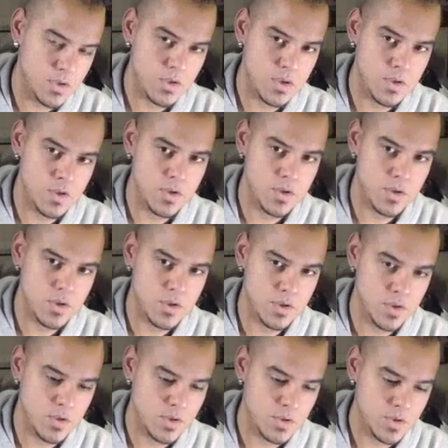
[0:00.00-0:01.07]

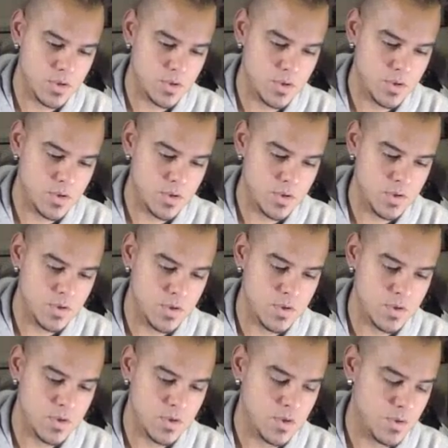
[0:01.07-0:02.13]

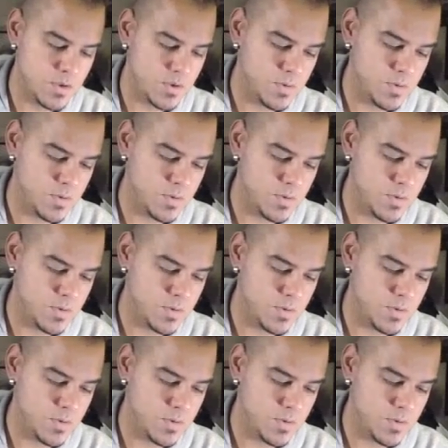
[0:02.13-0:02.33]
No one is speaking in this clip.